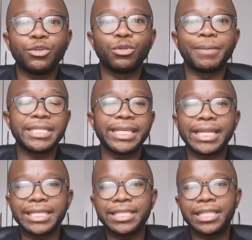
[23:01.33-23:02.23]
You'll
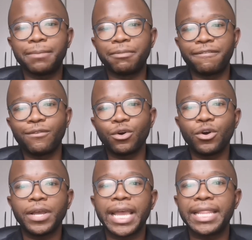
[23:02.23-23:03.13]
basically see the
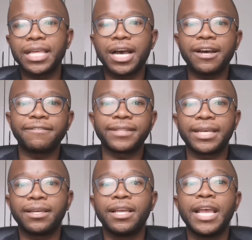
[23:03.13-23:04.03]
before and the
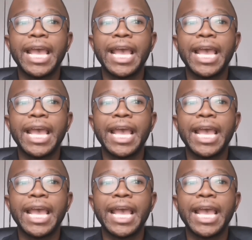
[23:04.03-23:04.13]
after.